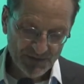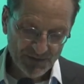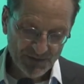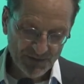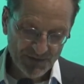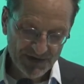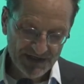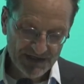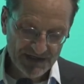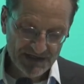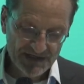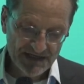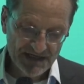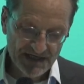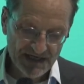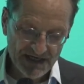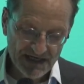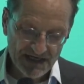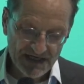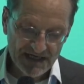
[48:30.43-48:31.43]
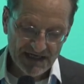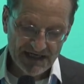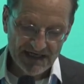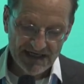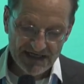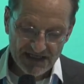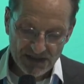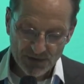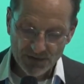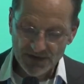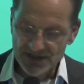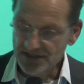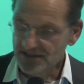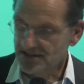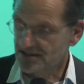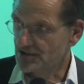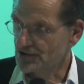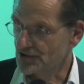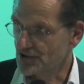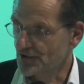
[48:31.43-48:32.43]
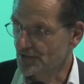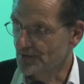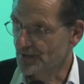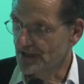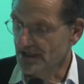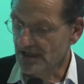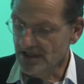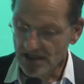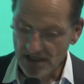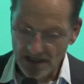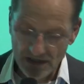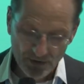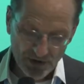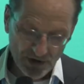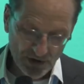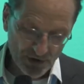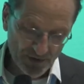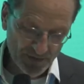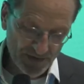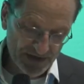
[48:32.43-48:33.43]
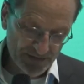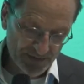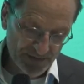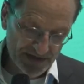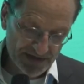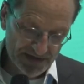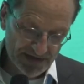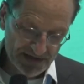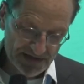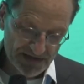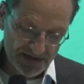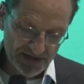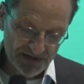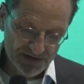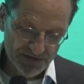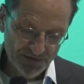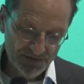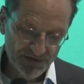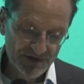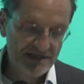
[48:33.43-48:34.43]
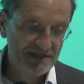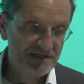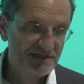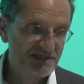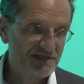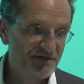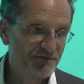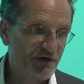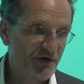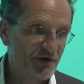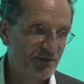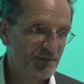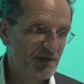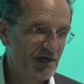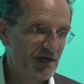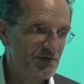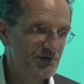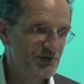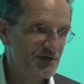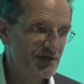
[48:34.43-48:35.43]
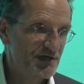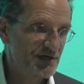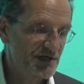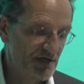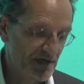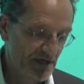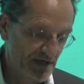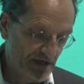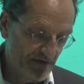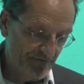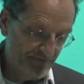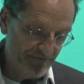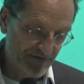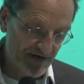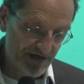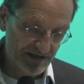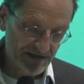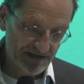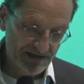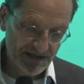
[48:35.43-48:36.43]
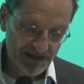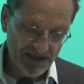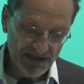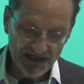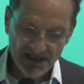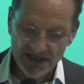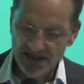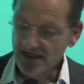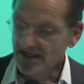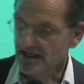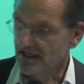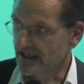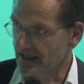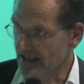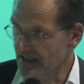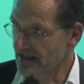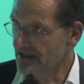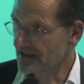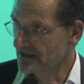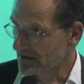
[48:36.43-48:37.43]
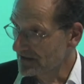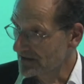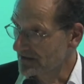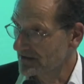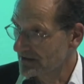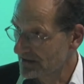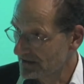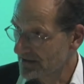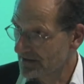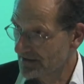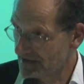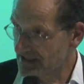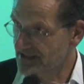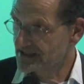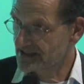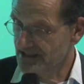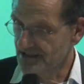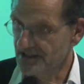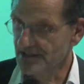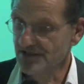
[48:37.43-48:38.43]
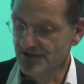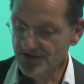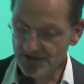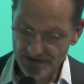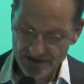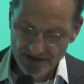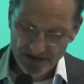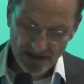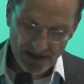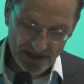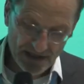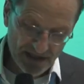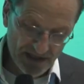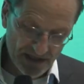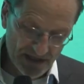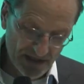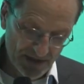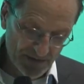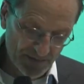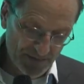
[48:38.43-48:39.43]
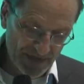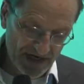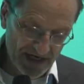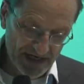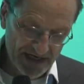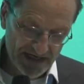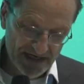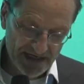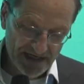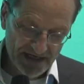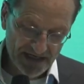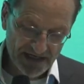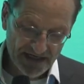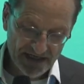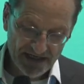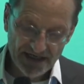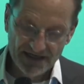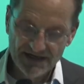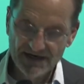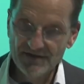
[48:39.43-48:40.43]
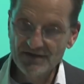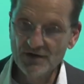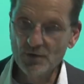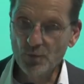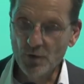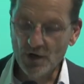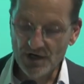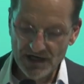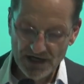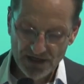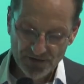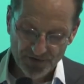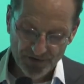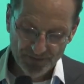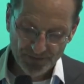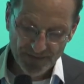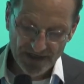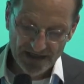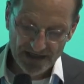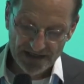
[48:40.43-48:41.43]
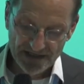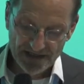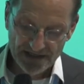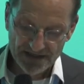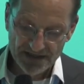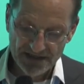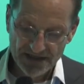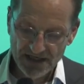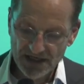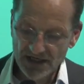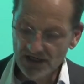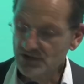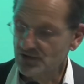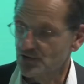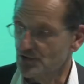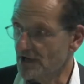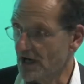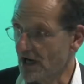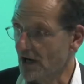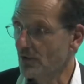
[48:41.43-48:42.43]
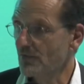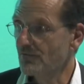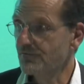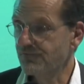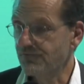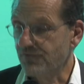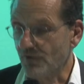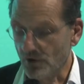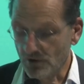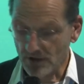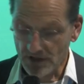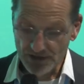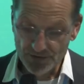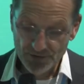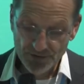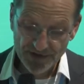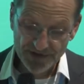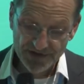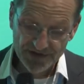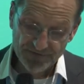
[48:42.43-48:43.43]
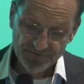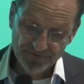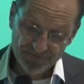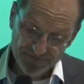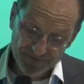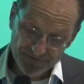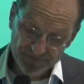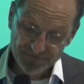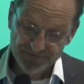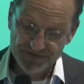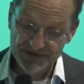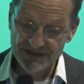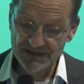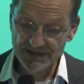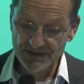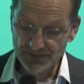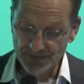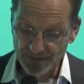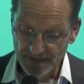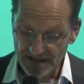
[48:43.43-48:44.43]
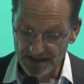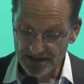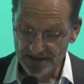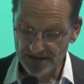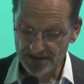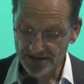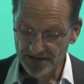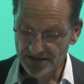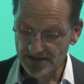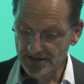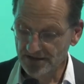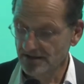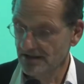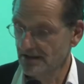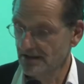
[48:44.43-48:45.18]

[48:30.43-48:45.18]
we increased Germany, our commitments to the least developed country fund in this year by another 100 million to now 415 million